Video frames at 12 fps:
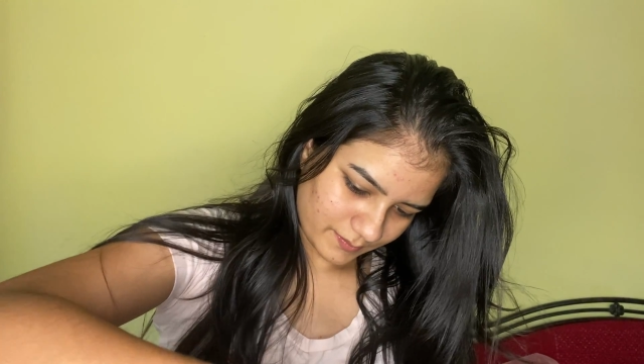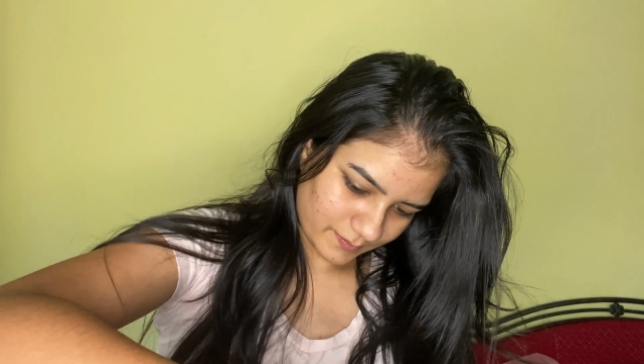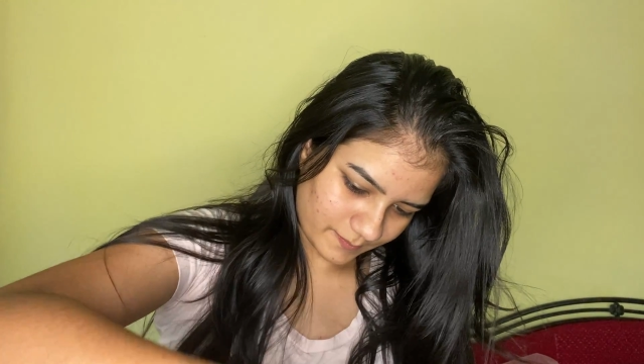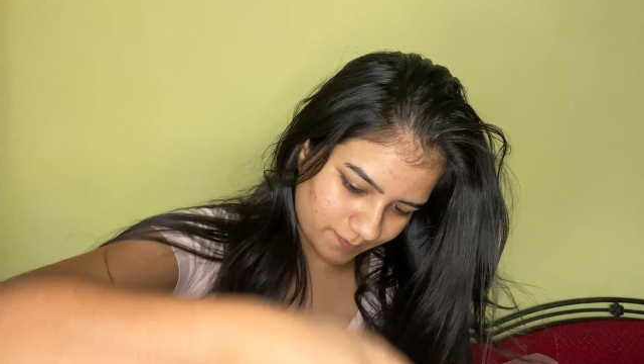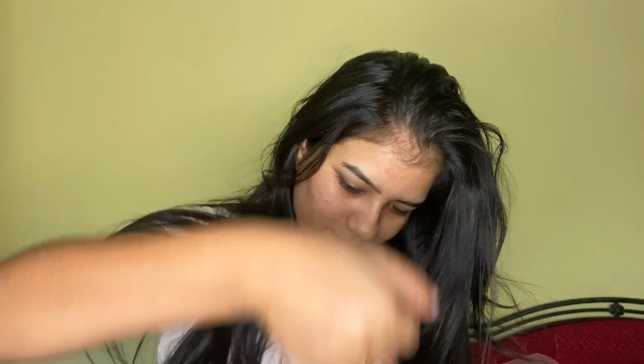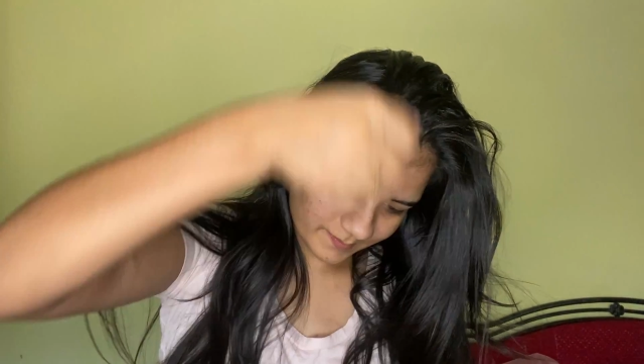
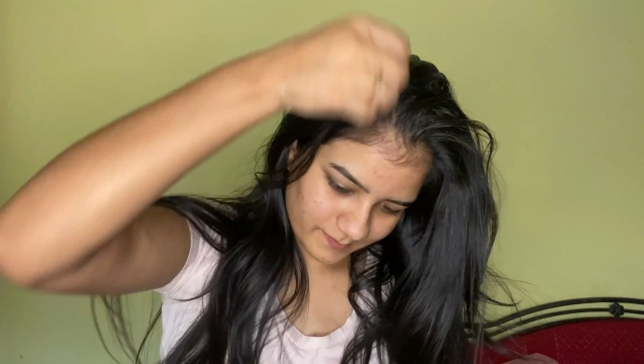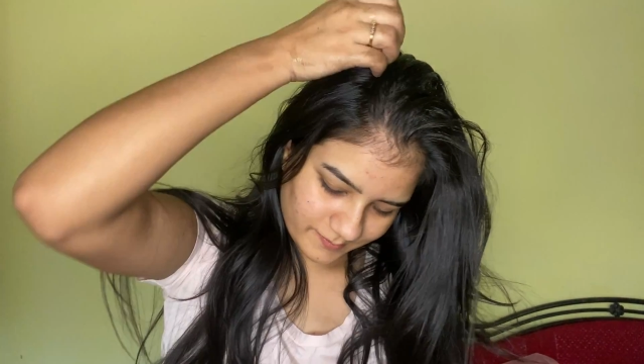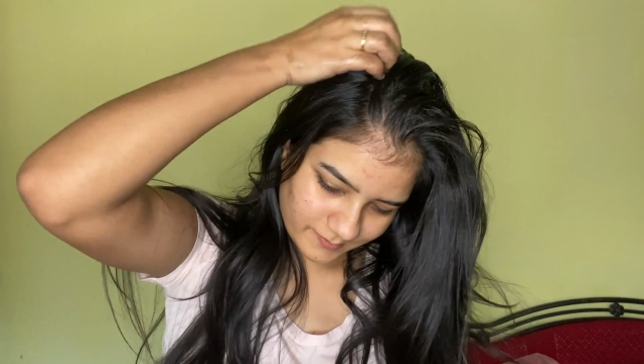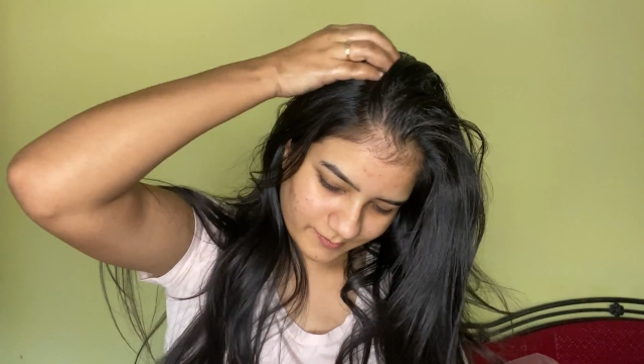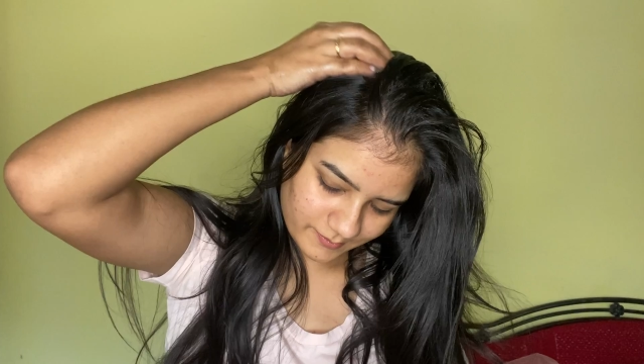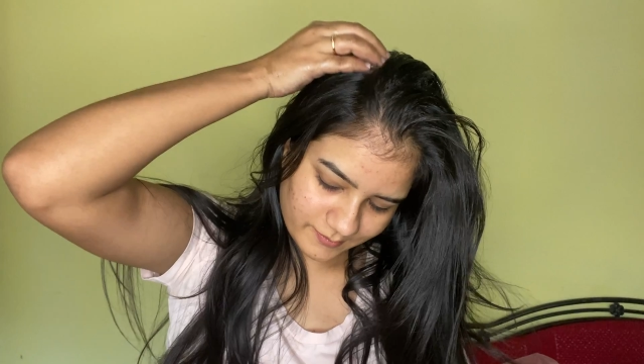is great
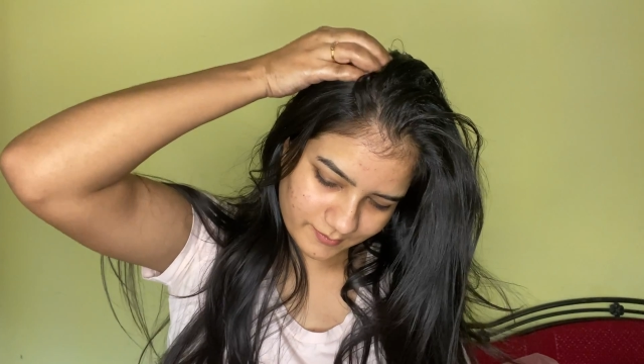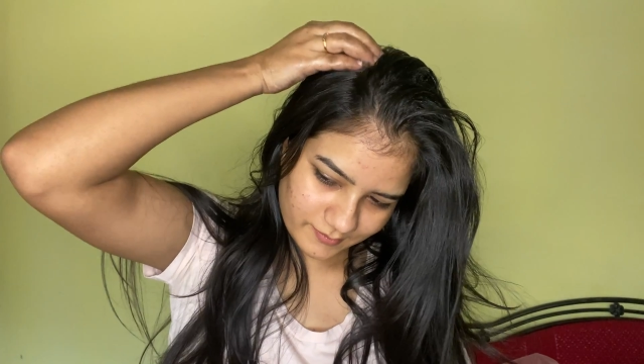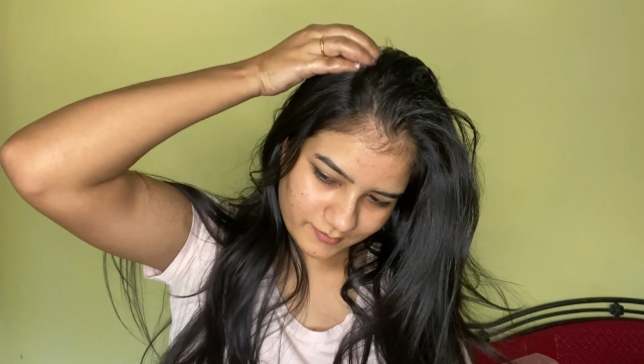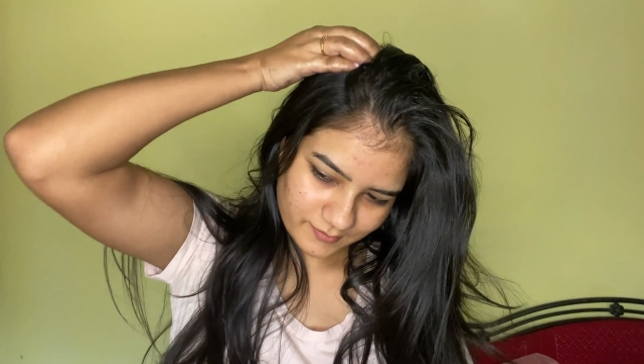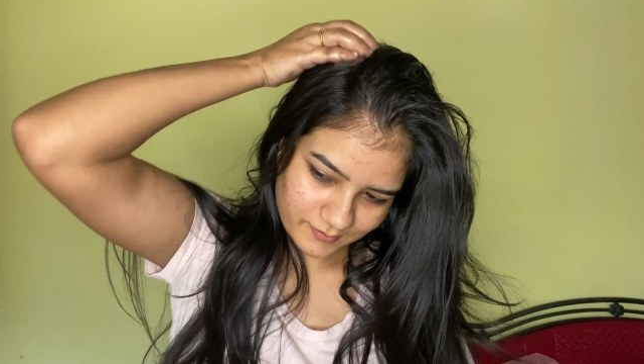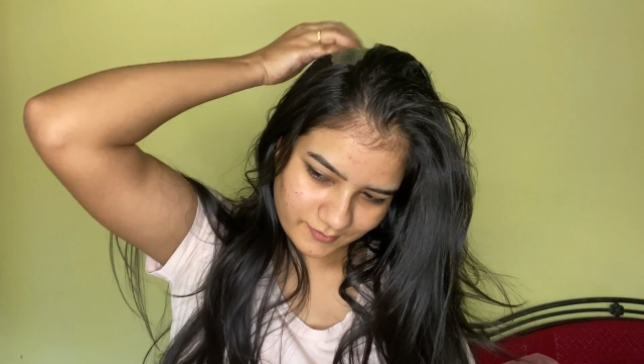to
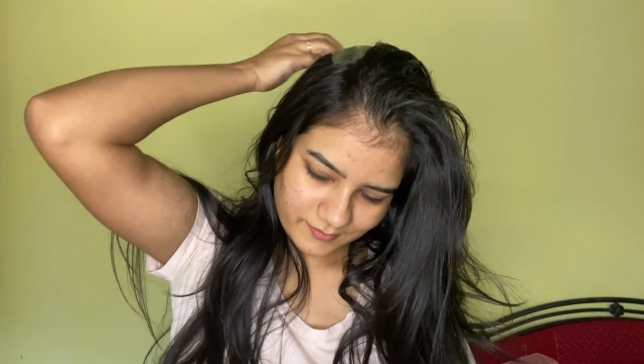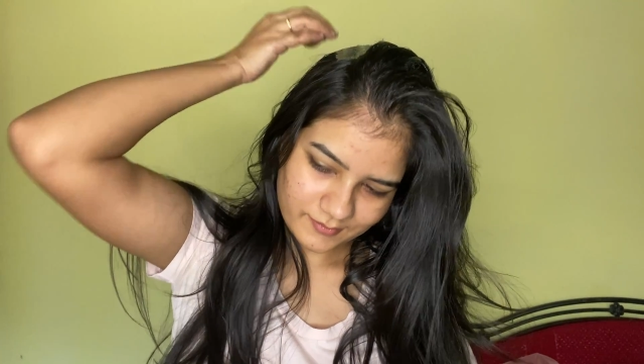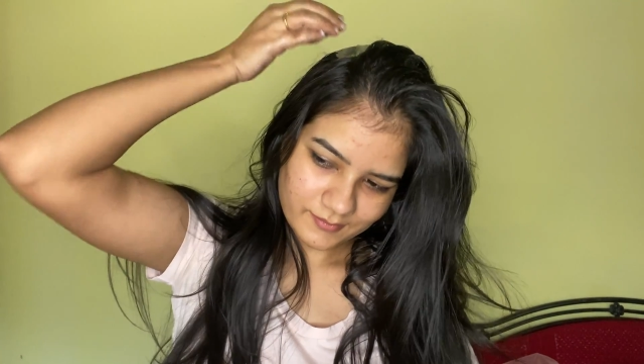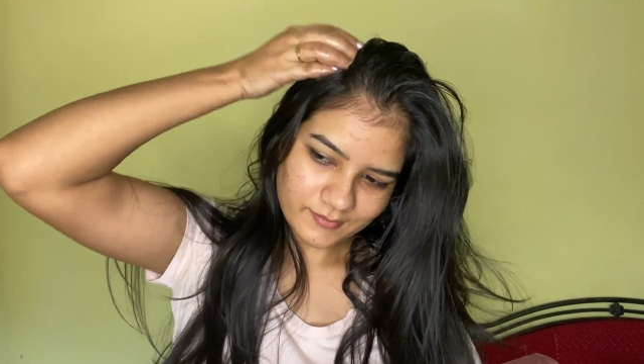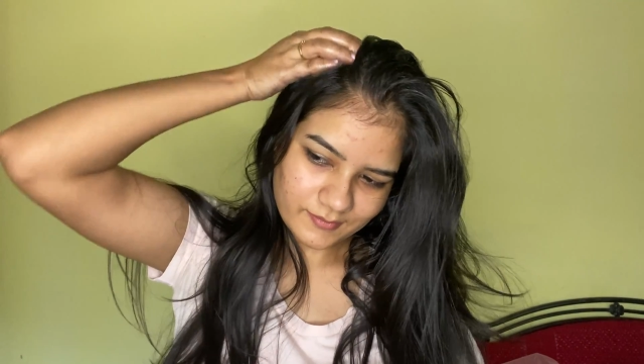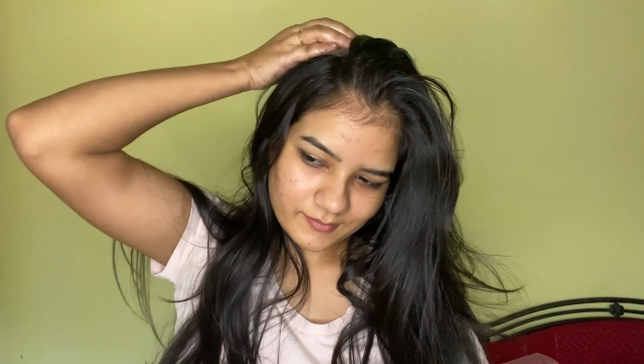revitalize
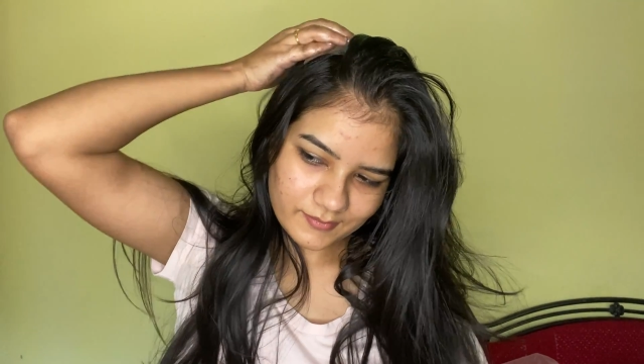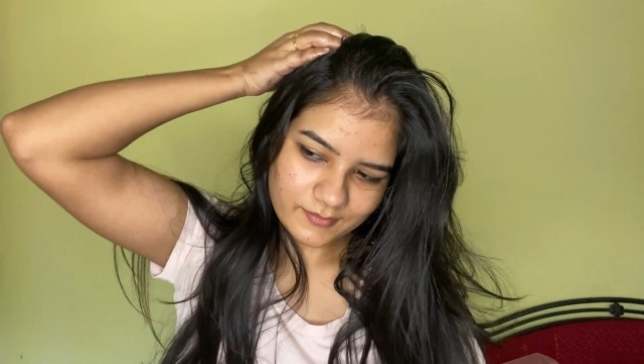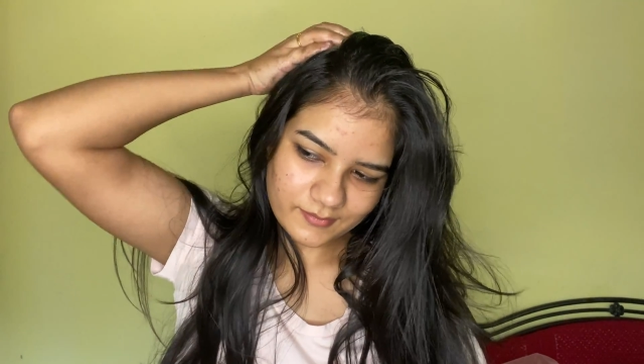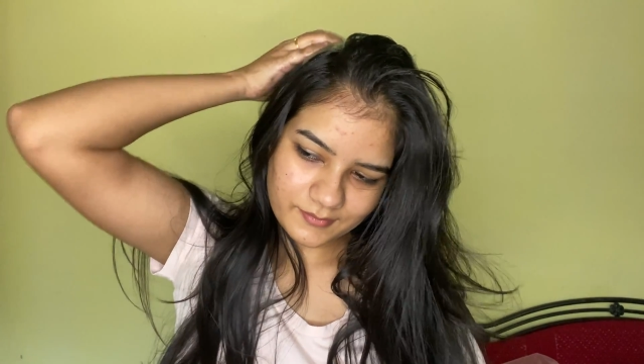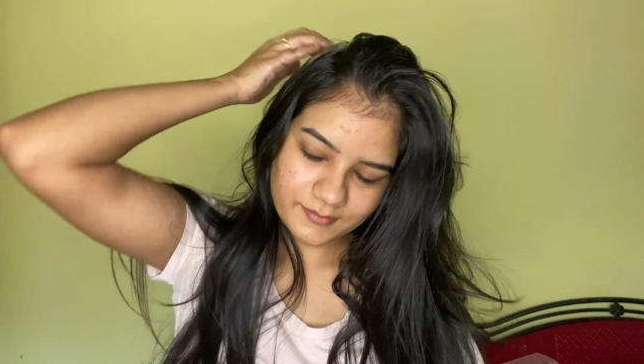the scalp